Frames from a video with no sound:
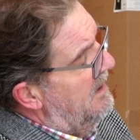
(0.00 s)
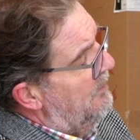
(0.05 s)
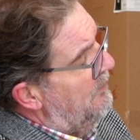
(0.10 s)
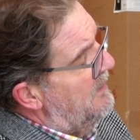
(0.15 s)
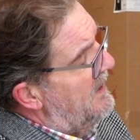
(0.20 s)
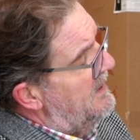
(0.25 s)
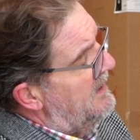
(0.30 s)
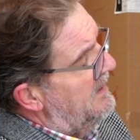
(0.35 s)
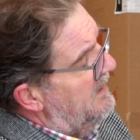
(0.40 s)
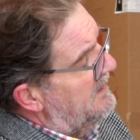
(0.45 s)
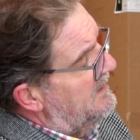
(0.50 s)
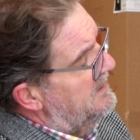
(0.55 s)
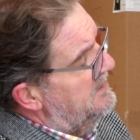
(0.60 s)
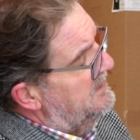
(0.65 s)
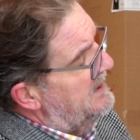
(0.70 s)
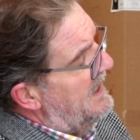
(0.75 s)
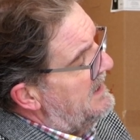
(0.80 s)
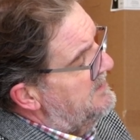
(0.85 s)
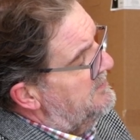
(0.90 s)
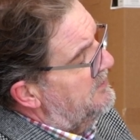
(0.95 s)
where it
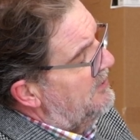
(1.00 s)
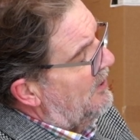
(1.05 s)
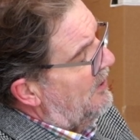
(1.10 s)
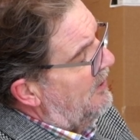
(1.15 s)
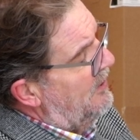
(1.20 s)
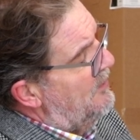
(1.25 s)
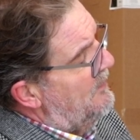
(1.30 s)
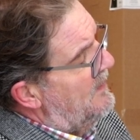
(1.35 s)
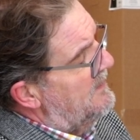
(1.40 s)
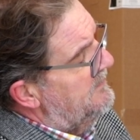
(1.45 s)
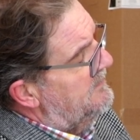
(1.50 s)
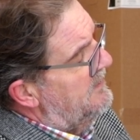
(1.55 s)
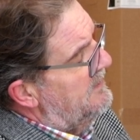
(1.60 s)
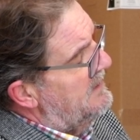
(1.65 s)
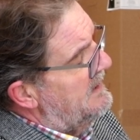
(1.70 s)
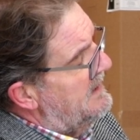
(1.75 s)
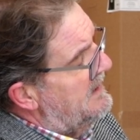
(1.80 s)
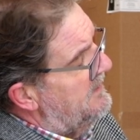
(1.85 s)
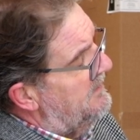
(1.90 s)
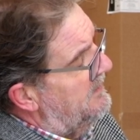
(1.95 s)
contains the glue
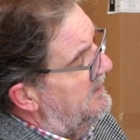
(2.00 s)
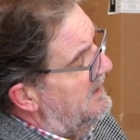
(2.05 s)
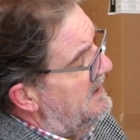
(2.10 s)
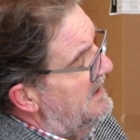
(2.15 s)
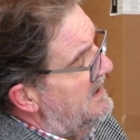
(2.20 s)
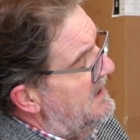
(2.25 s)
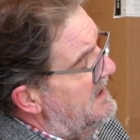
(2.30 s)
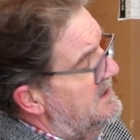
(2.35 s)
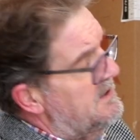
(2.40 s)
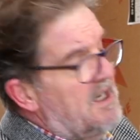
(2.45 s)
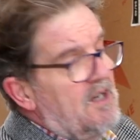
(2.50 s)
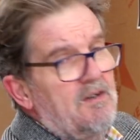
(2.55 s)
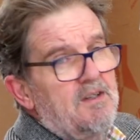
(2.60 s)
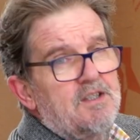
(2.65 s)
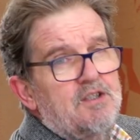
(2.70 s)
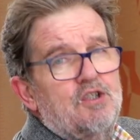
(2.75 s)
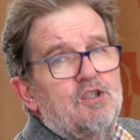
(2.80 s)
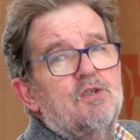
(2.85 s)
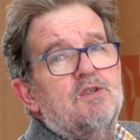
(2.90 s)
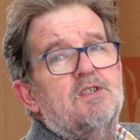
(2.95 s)
underneath, is only
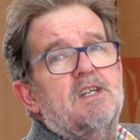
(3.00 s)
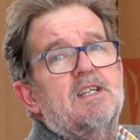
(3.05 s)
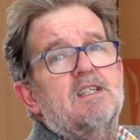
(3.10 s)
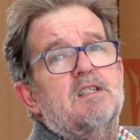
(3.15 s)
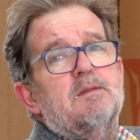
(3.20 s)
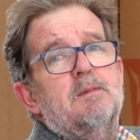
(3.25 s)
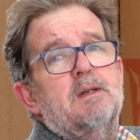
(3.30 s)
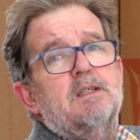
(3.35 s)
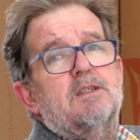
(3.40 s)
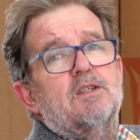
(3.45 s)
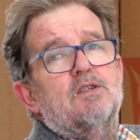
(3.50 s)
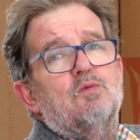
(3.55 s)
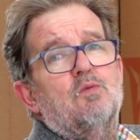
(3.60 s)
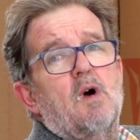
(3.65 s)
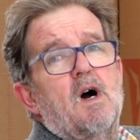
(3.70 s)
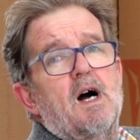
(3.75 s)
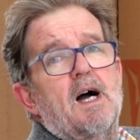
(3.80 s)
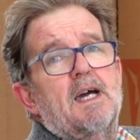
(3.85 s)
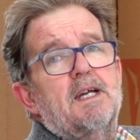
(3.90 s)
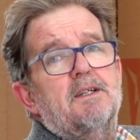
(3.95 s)
2 centimeters
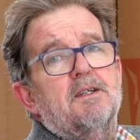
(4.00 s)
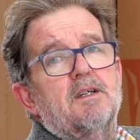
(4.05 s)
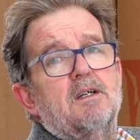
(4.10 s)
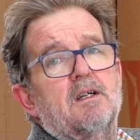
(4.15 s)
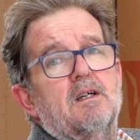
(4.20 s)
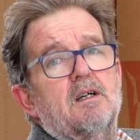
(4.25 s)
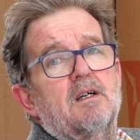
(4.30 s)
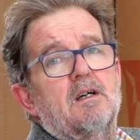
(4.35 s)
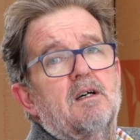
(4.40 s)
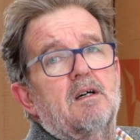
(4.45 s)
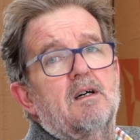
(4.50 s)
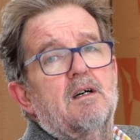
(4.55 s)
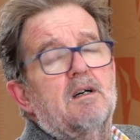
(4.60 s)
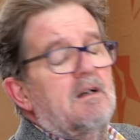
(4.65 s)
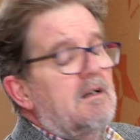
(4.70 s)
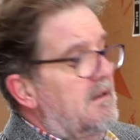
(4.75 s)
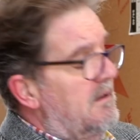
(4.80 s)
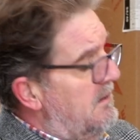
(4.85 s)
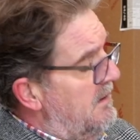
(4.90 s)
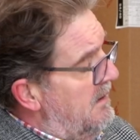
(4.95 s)
wide.
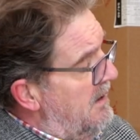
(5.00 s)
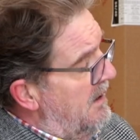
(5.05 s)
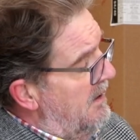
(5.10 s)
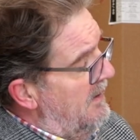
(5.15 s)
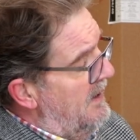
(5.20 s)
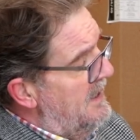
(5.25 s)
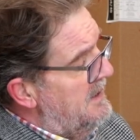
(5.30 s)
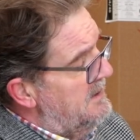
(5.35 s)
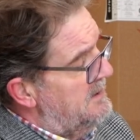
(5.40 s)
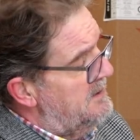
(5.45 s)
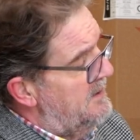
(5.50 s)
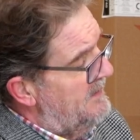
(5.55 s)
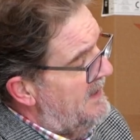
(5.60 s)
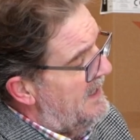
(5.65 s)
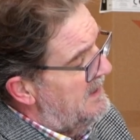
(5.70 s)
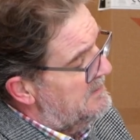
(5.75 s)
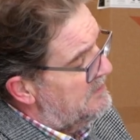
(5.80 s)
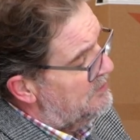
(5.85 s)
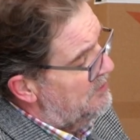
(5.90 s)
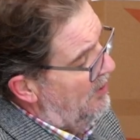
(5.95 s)
All right, so
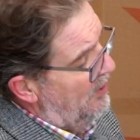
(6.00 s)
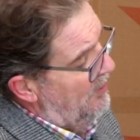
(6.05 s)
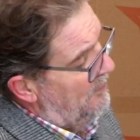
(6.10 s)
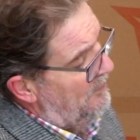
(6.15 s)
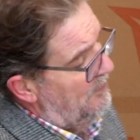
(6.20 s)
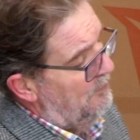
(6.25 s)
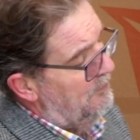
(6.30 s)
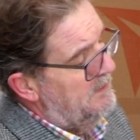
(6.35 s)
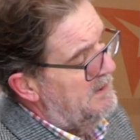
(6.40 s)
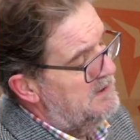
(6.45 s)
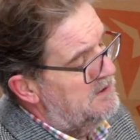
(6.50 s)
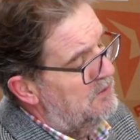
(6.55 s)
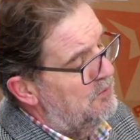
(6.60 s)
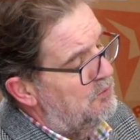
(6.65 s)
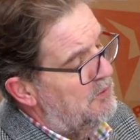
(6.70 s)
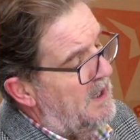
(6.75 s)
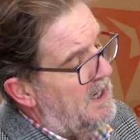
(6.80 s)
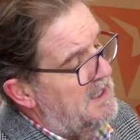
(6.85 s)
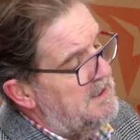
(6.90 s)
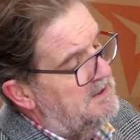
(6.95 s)
that's the reason
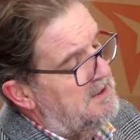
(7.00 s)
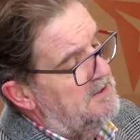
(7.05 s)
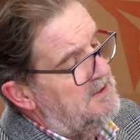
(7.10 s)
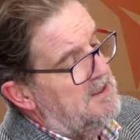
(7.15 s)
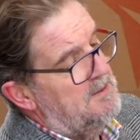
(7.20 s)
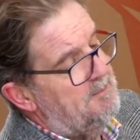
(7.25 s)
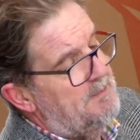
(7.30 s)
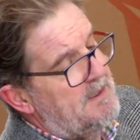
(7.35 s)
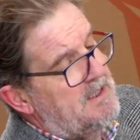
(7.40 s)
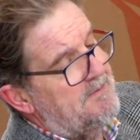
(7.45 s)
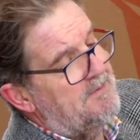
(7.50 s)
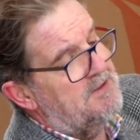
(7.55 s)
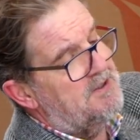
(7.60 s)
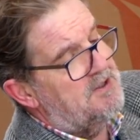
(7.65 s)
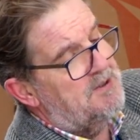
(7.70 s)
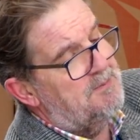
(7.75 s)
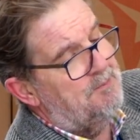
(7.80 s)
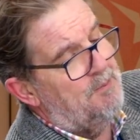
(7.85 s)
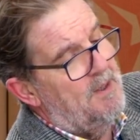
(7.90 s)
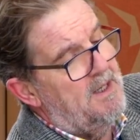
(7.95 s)
why. So there's a bit of a
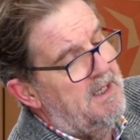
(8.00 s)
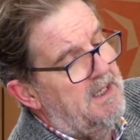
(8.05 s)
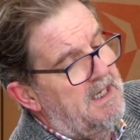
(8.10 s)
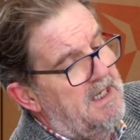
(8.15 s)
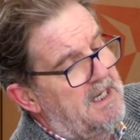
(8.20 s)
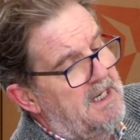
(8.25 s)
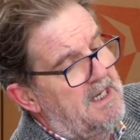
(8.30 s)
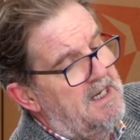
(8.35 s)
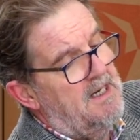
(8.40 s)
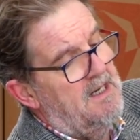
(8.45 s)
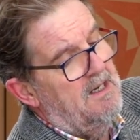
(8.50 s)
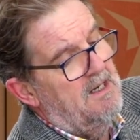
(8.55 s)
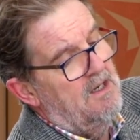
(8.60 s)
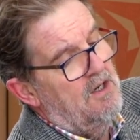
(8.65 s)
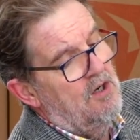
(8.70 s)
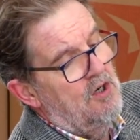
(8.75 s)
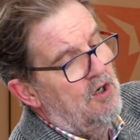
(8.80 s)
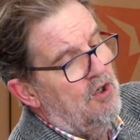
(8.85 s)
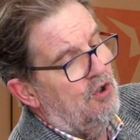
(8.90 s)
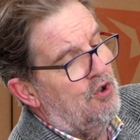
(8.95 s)
spring here,
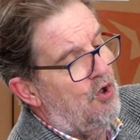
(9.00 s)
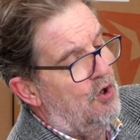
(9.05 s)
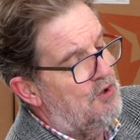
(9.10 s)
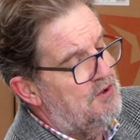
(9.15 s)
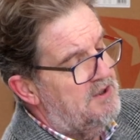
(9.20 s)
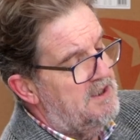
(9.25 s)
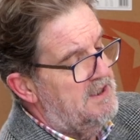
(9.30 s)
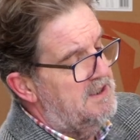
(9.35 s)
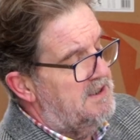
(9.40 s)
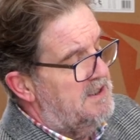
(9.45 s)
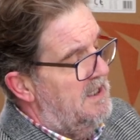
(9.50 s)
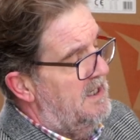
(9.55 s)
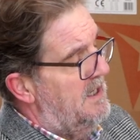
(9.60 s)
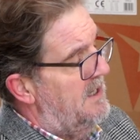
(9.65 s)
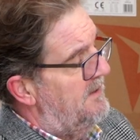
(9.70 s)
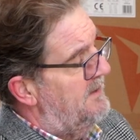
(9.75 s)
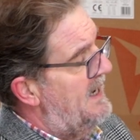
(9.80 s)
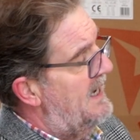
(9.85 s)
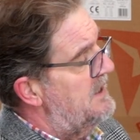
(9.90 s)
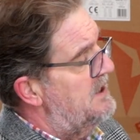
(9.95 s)
causes
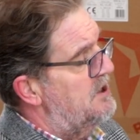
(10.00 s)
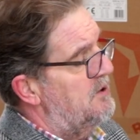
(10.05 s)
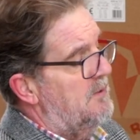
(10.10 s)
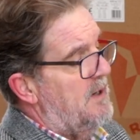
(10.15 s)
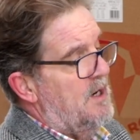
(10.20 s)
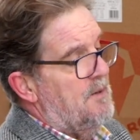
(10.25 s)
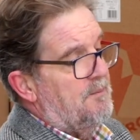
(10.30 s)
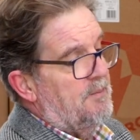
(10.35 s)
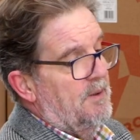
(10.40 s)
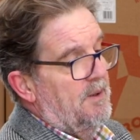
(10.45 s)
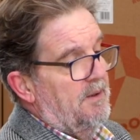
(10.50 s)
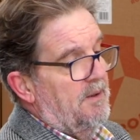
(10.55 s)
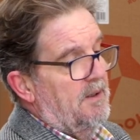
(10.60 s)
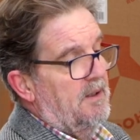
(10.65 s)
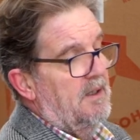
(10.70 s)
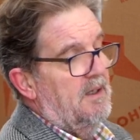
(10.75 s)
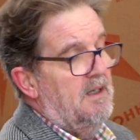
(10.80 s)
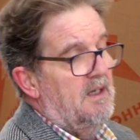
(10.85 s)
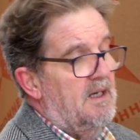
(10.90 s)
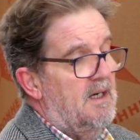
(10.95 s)
that to open.
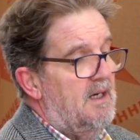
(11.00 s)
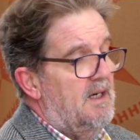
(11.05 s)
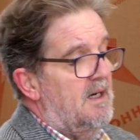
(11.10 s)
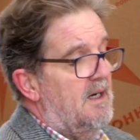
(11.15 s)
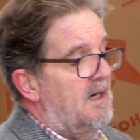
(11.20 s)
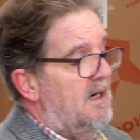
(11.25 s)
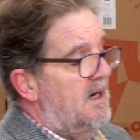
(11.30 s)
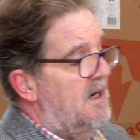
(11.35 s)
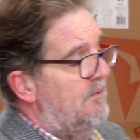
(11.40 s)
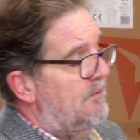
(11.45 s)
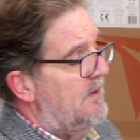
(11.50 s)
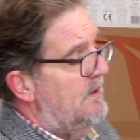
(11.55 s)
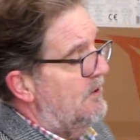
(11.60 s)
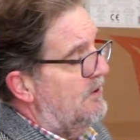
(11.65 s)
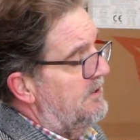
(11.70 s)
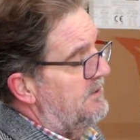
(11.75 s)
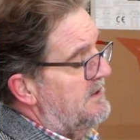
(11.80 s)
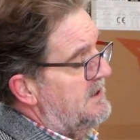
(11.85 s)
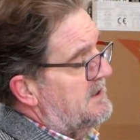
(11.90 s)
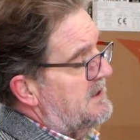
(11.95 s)
We look
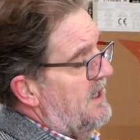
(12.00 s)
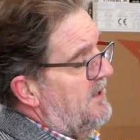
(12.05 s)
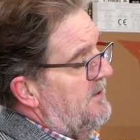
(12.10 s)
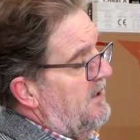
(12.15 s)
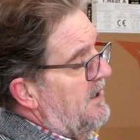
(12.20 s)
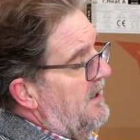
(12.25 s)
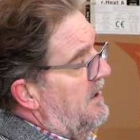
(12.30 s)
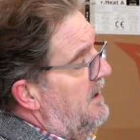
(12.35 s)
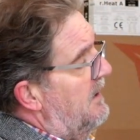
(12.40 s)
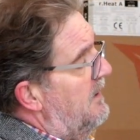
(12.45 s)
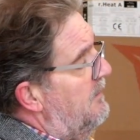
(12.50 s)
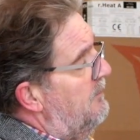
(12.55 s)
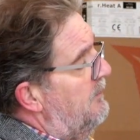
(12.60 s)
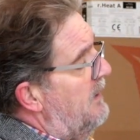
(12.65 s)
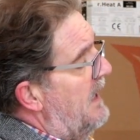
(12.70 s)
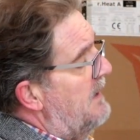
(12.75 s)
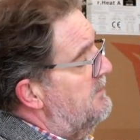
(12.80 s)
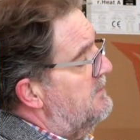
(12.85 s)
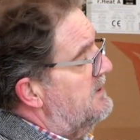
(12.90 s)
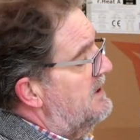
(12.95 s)
at this other
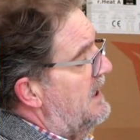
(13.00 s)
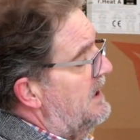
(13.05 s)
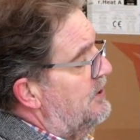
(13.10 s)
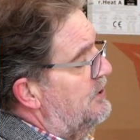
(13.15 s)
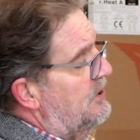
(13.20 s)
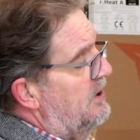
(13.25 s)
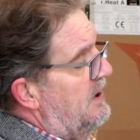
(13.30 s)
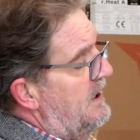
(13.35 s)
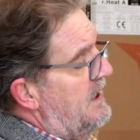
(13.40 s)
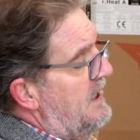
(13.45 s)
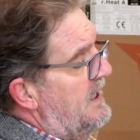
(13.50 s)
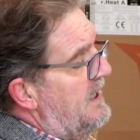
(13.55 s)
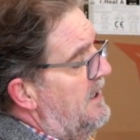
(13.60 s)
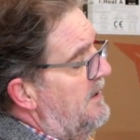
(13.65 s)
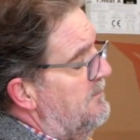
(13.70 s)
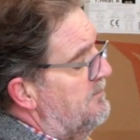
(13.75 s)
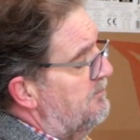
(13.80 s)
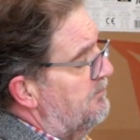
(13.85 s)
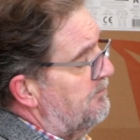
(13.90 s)
pipe section here